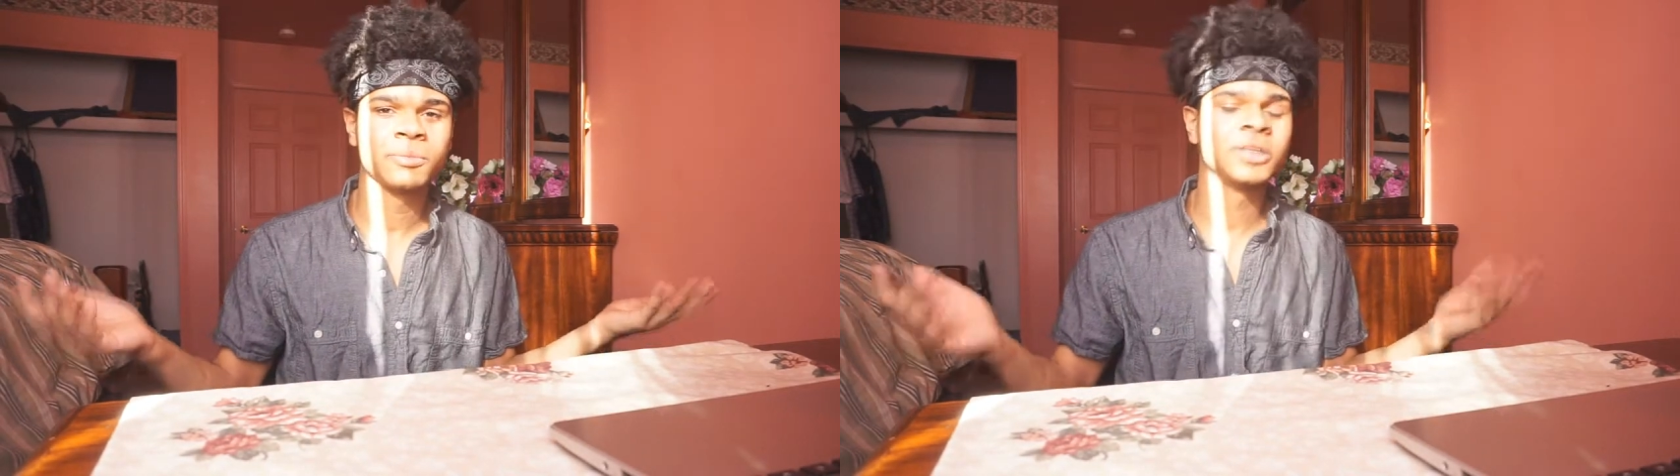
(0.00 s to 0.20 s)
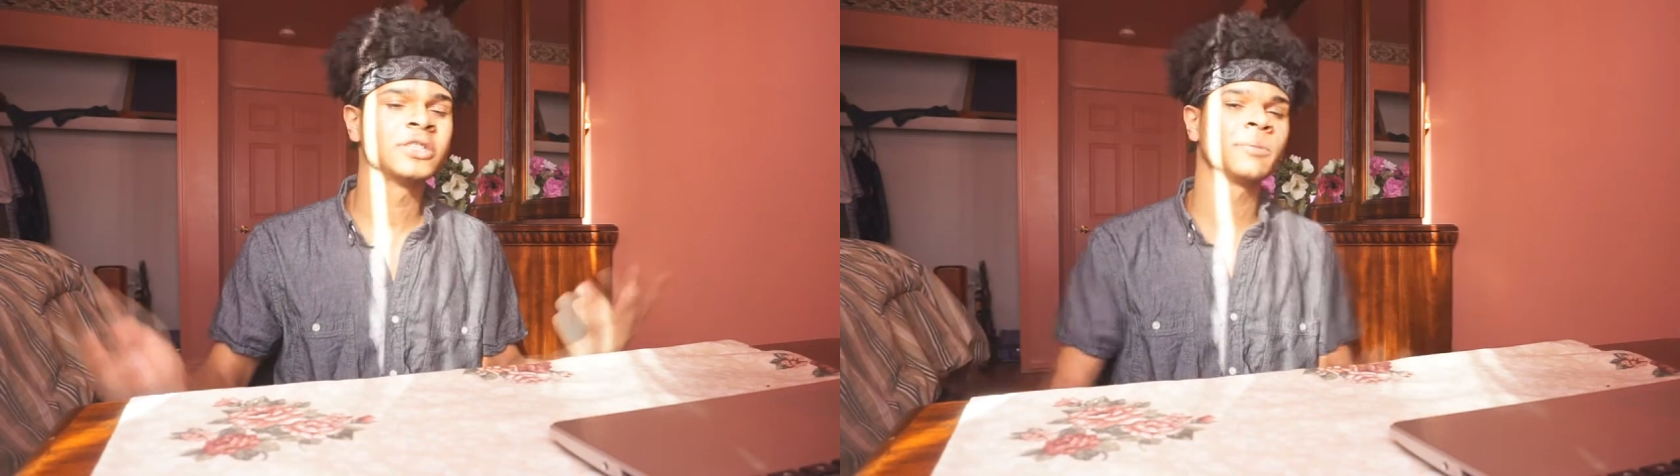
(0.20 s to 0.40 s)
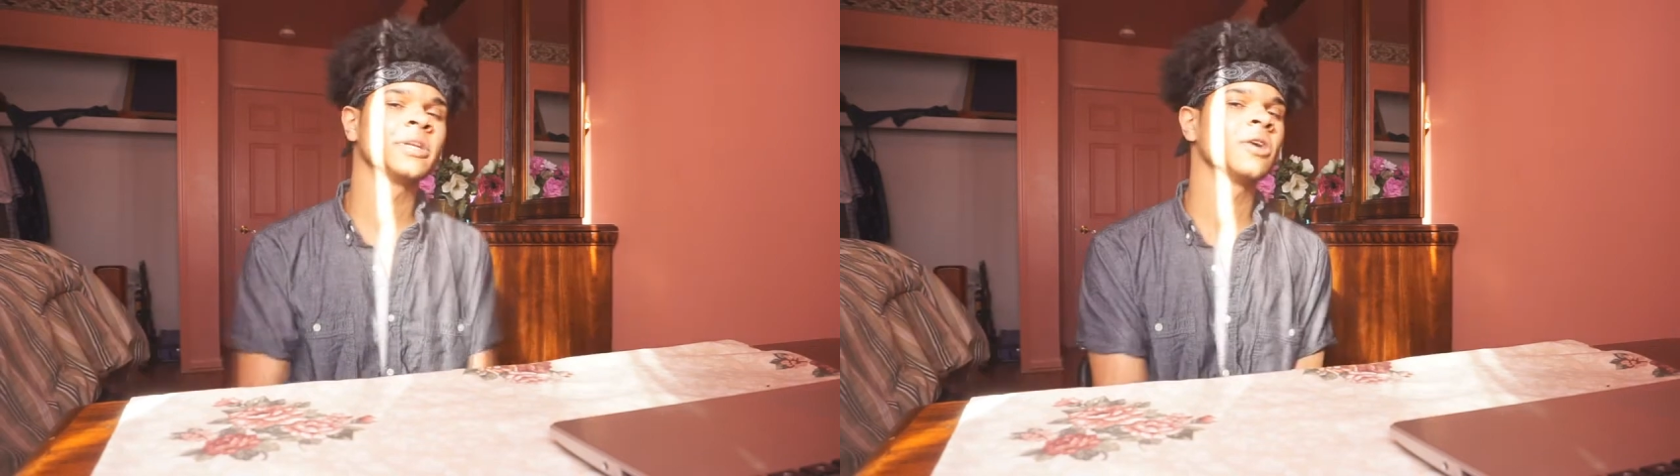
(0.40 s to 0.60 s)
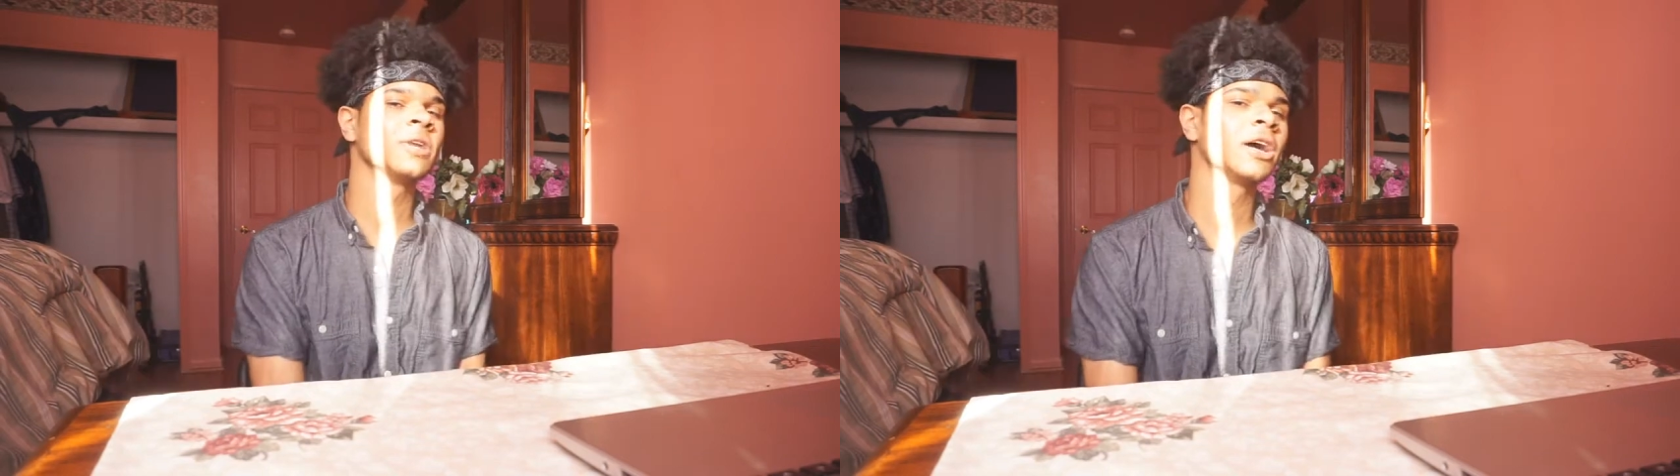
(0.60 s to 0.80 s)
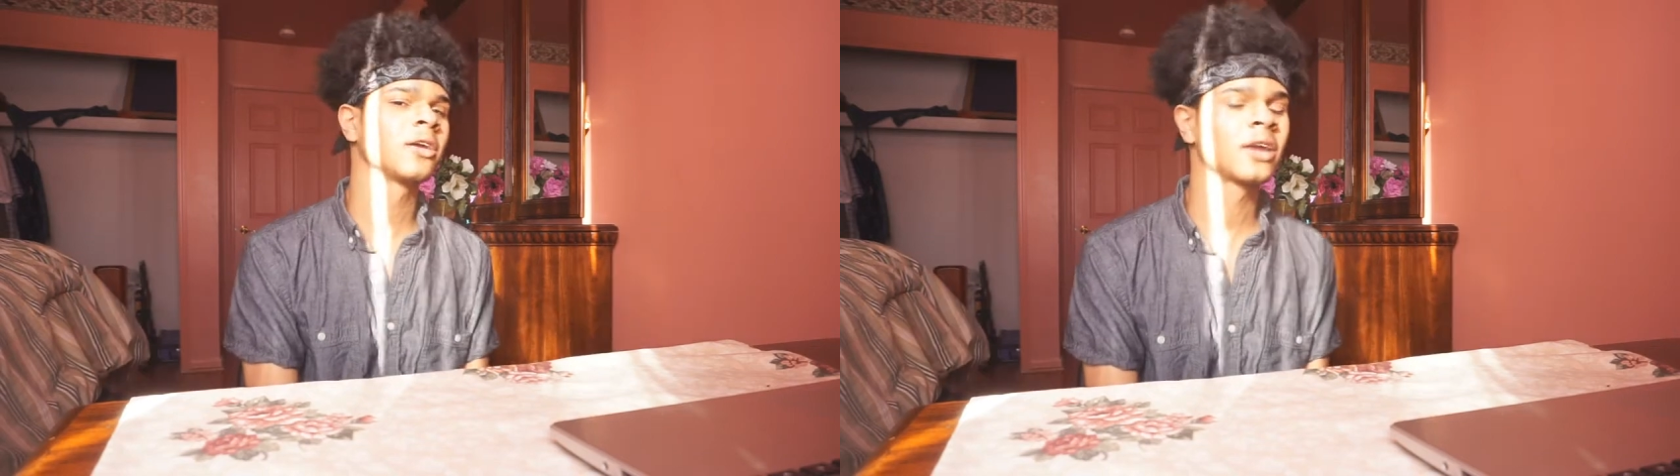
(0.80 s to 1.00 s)
please let me know
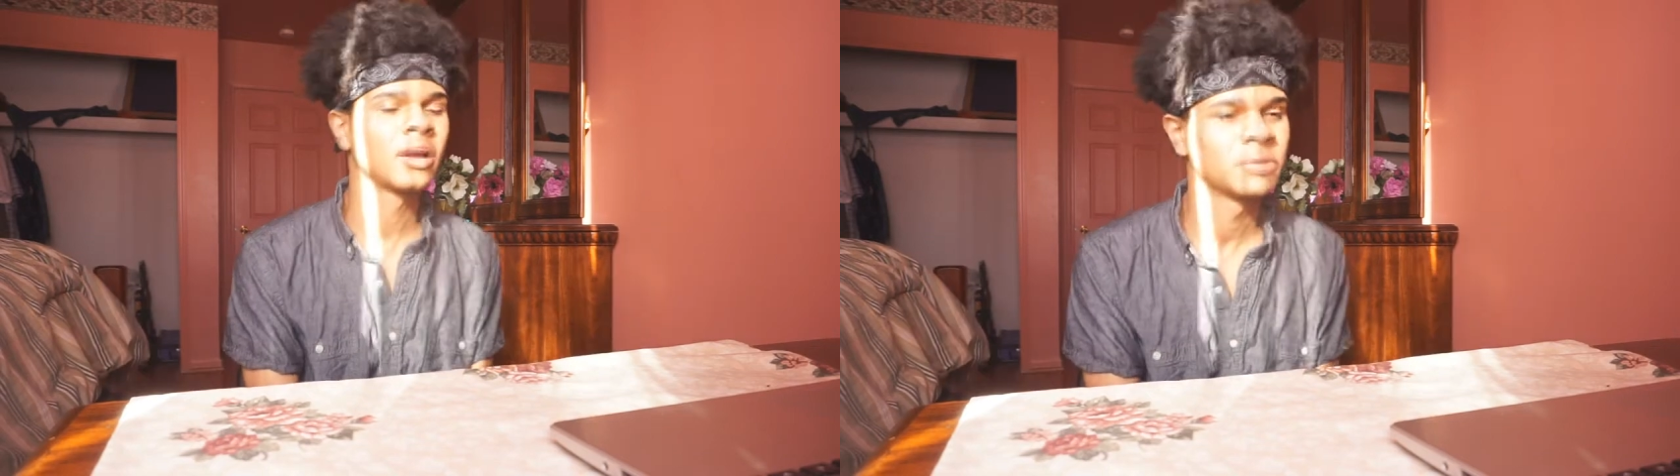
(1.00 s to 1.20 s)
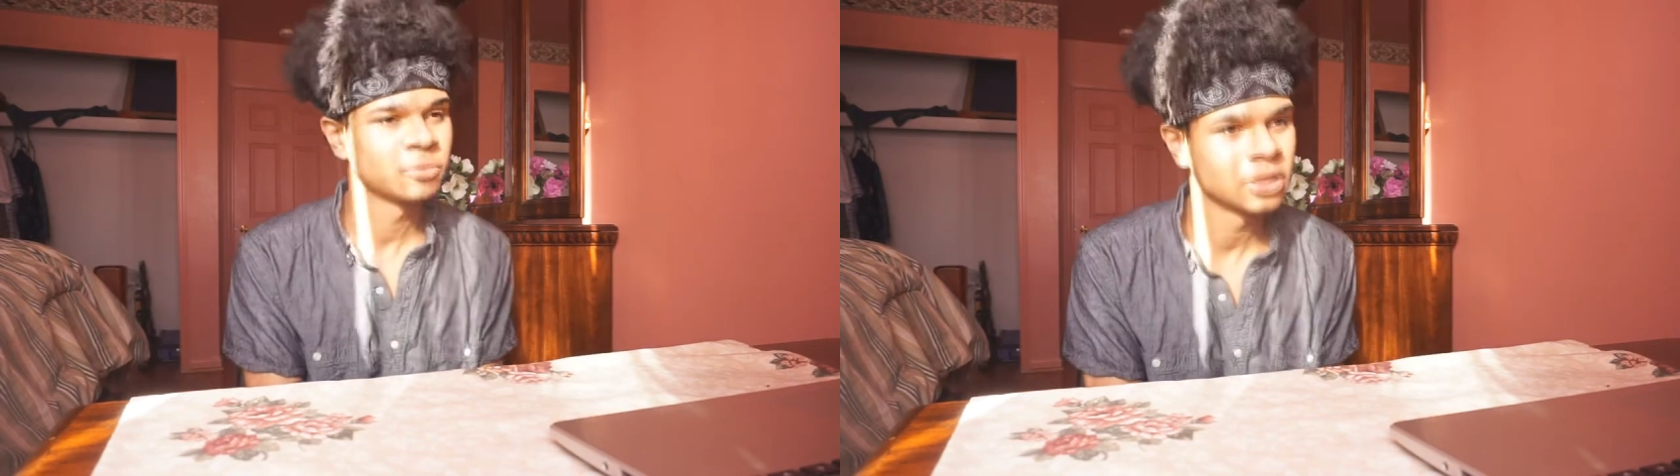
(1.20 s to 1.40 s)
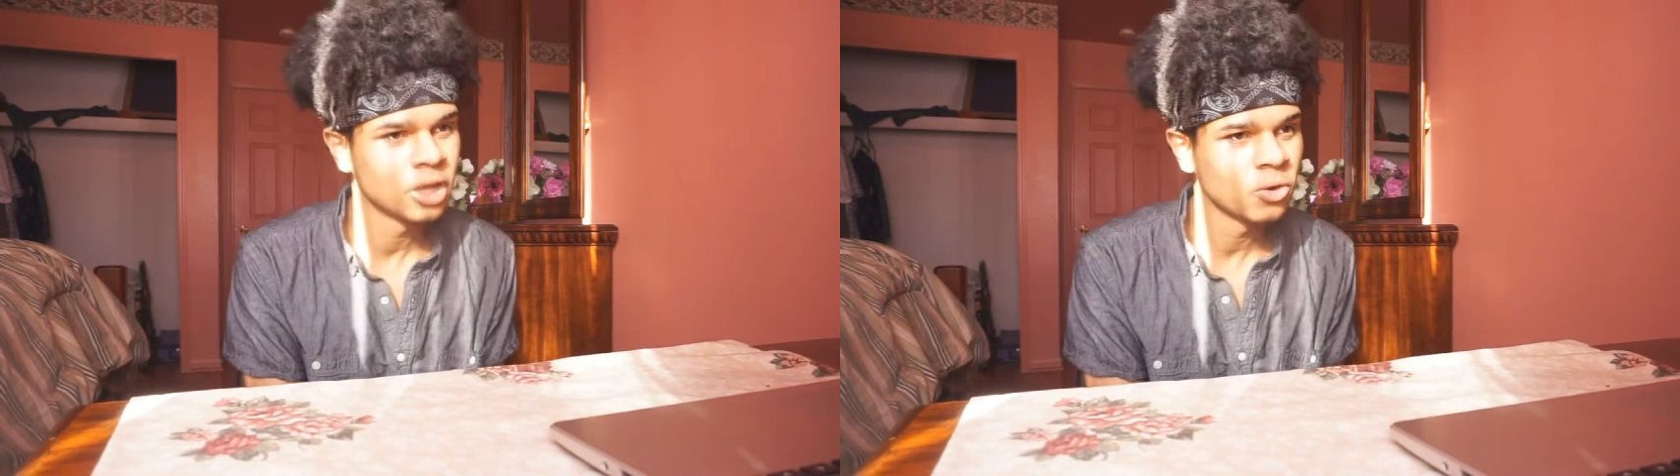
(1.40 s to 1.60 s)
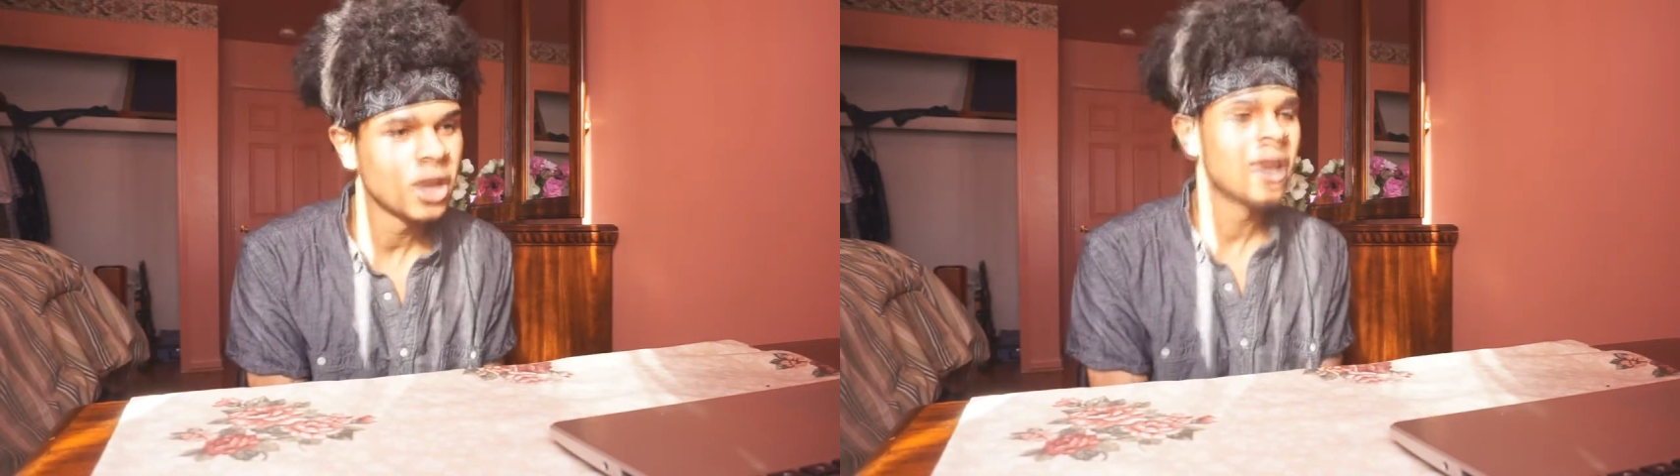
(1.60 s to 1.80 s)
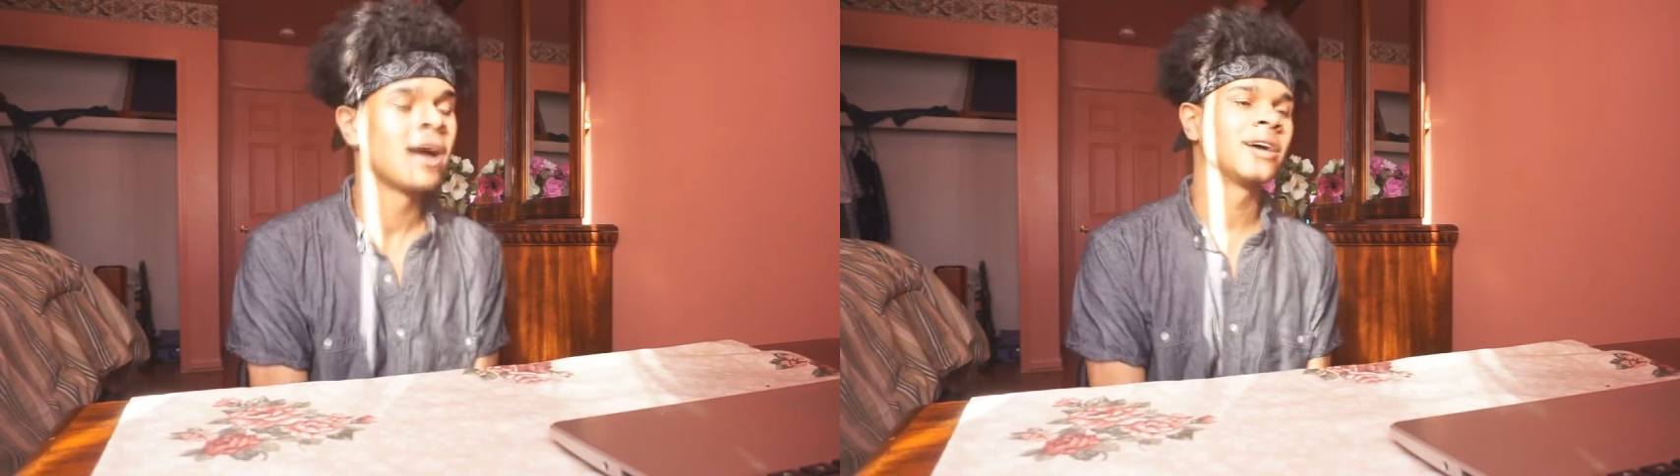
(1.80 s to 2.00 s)
down in the comments below.